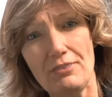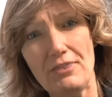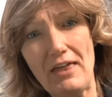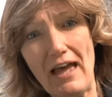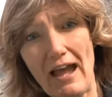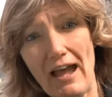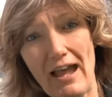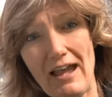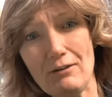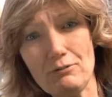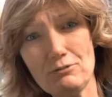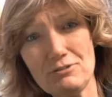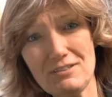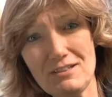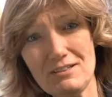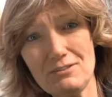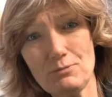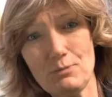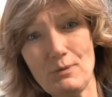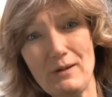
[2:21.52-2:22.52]
The
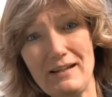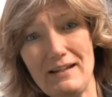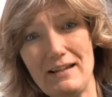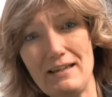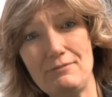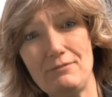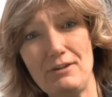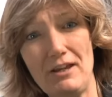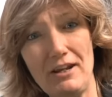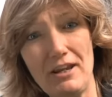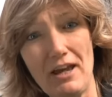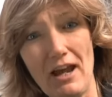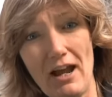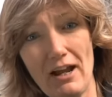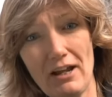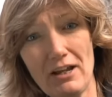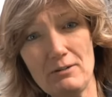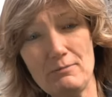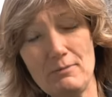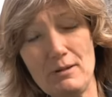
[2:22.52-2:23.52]
houses we live in
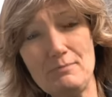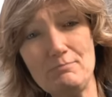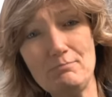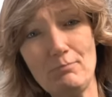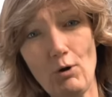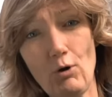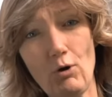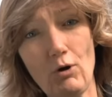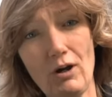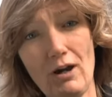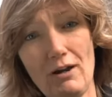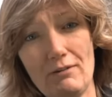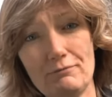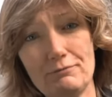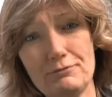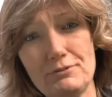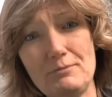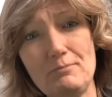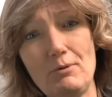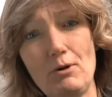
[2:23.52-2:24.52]
are going to be more
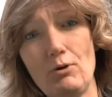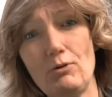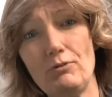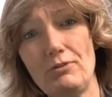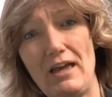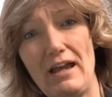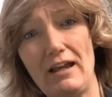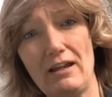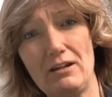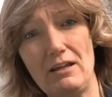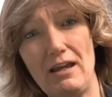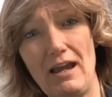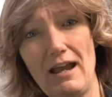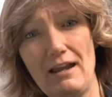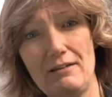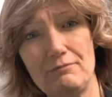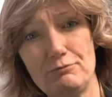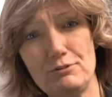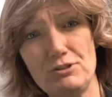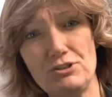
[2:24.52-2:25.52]
comfortable, they're going to
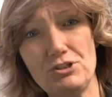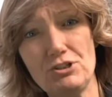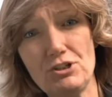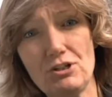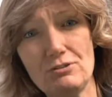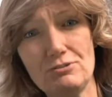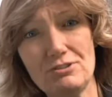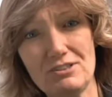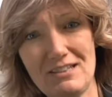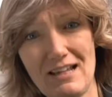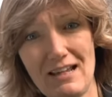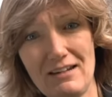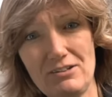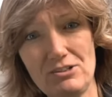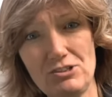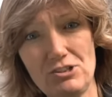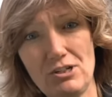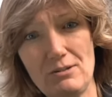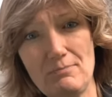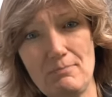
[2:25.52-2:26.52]
have reduced
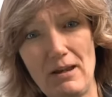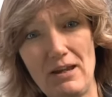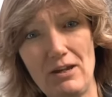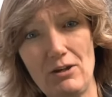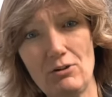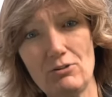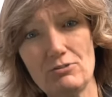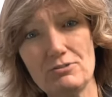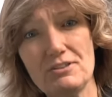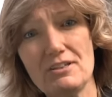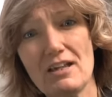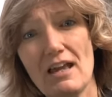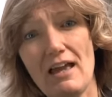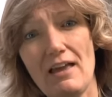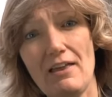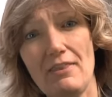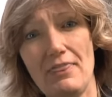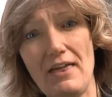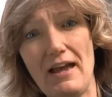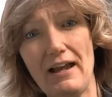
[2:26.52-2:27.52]
energy bills,
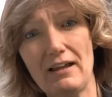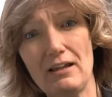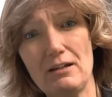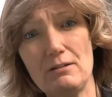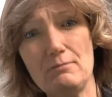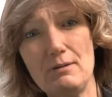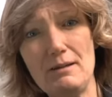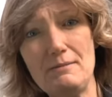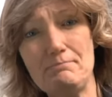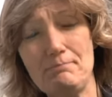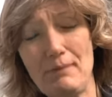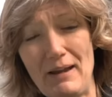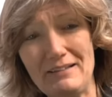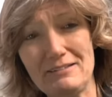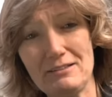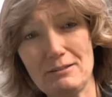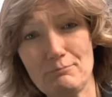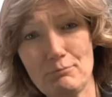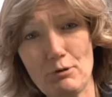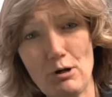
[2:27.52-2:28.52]
they're going to be
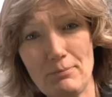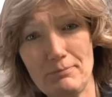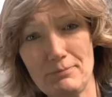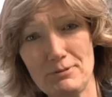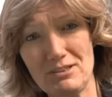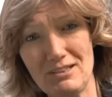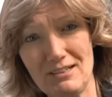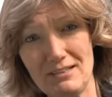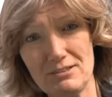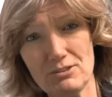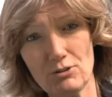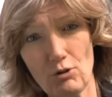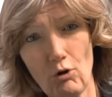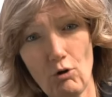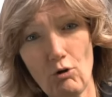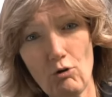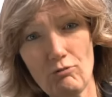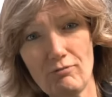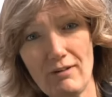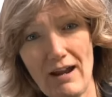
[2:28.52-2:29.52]
better properties
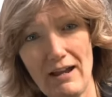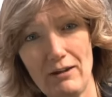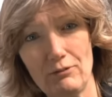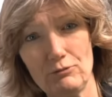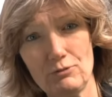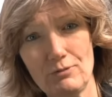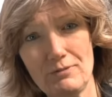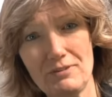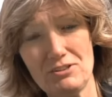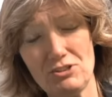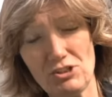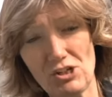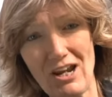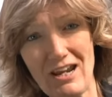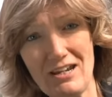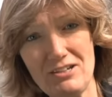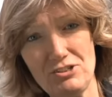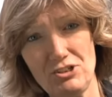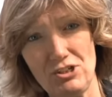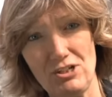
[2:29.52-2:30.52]
all round with the
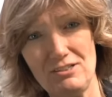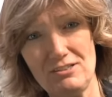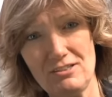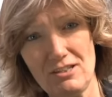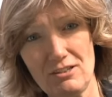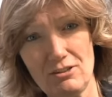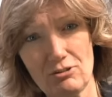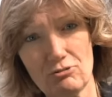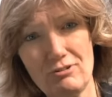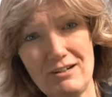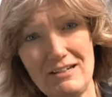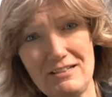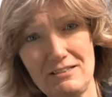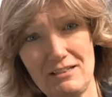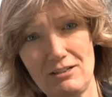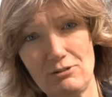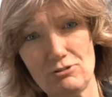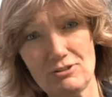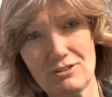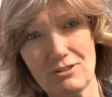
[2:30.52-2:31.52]
changes that the Green
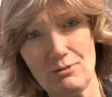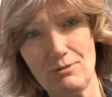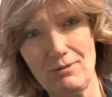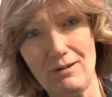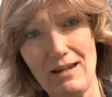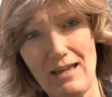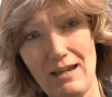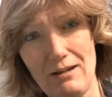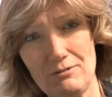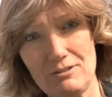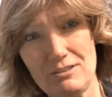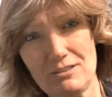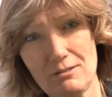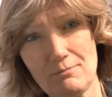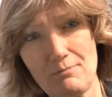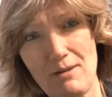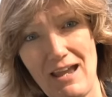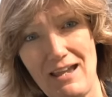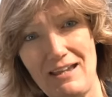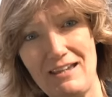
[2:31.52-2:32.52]
Deal is going to allow us
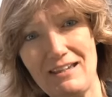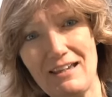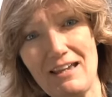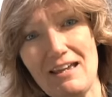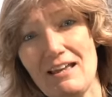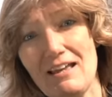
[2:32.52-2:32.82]
to make.